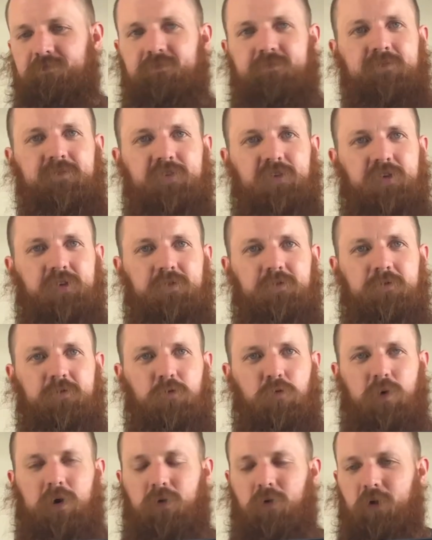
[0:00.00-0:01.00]
so
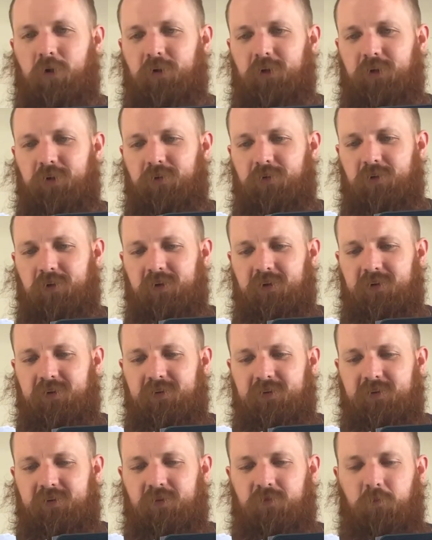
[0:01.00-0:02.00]

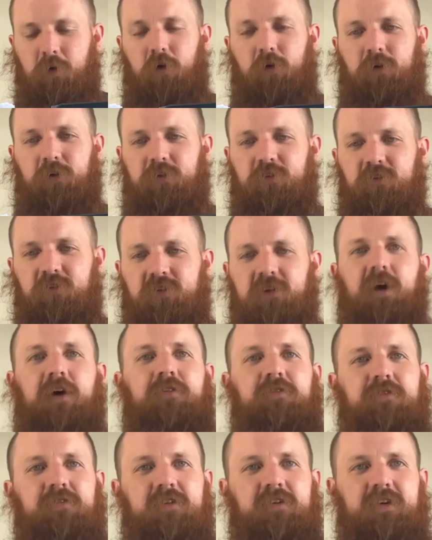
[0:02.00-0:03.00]
well-argued stuff.
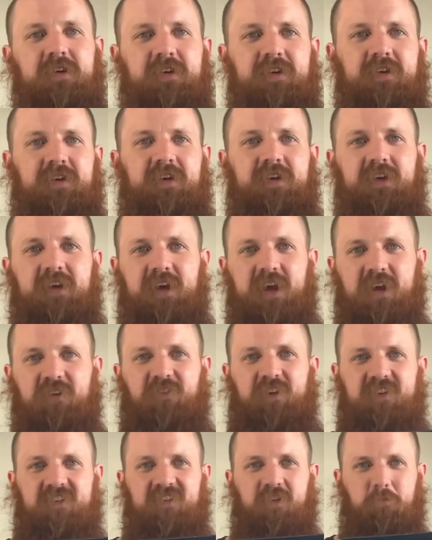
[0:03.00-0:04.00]
I'd
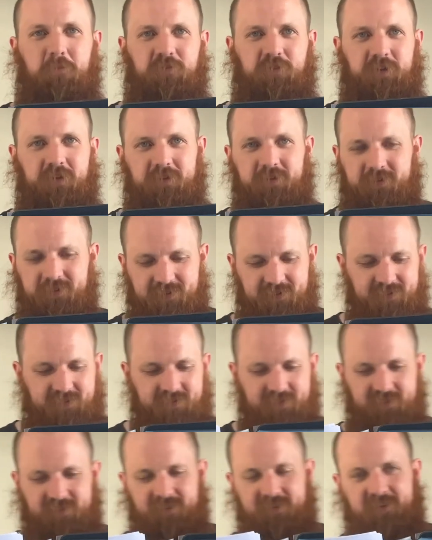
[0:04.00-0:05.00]
read some of it.
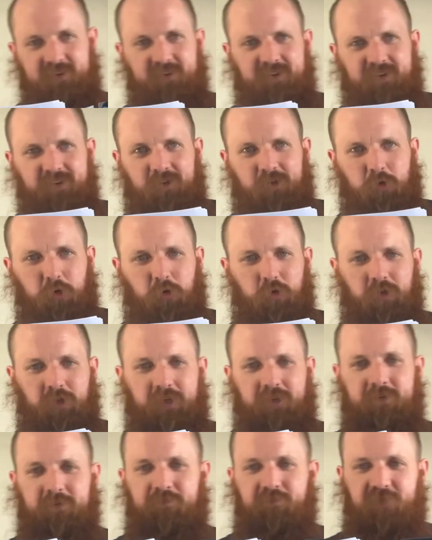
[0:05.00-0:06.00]
Google
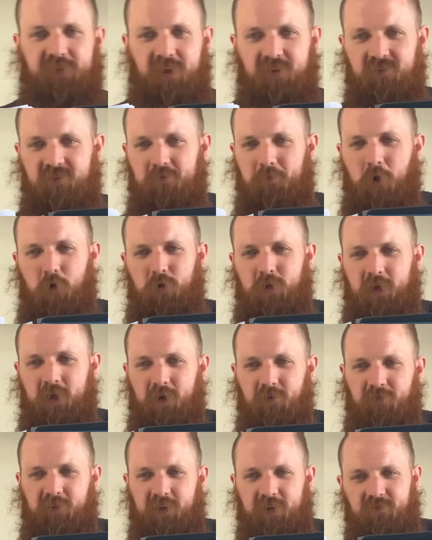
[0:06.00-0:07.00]
it. Testimony
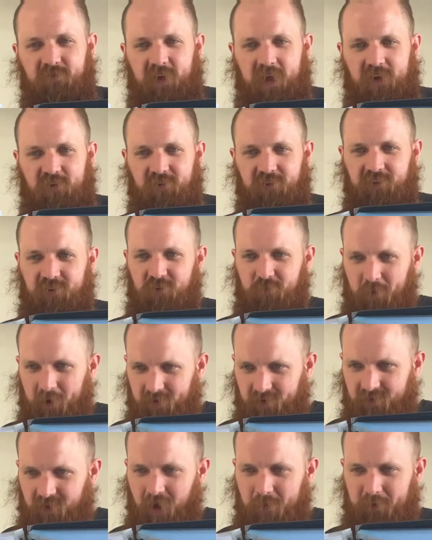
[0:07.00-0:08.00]
of the Evangelists by
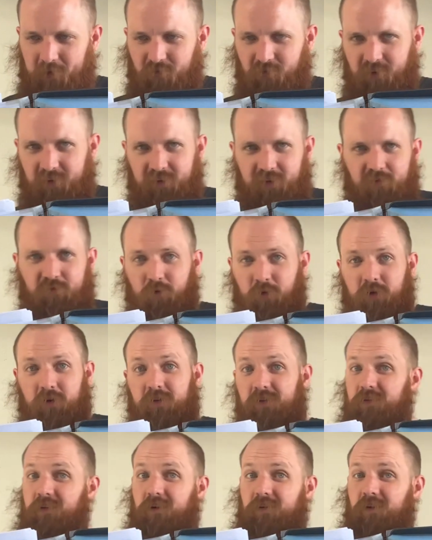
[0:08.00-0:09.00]
Simon Greenleaf, or
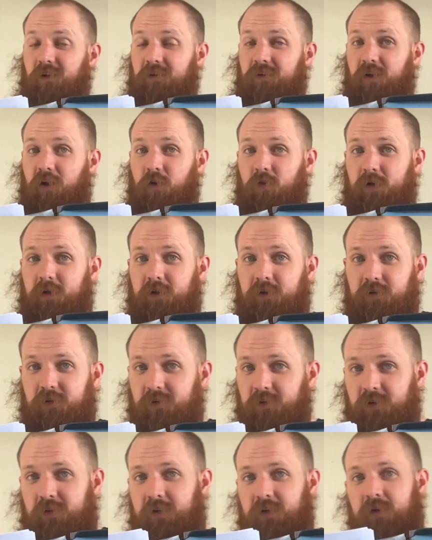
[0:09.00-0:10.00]
DuckDuckGo it,
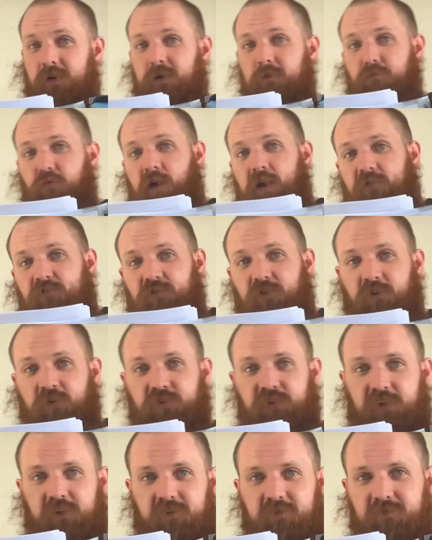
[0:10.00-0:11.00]
or Brave Search
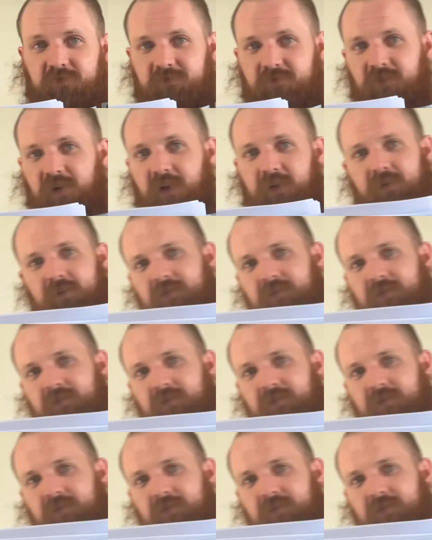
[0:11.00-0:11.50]
it, right?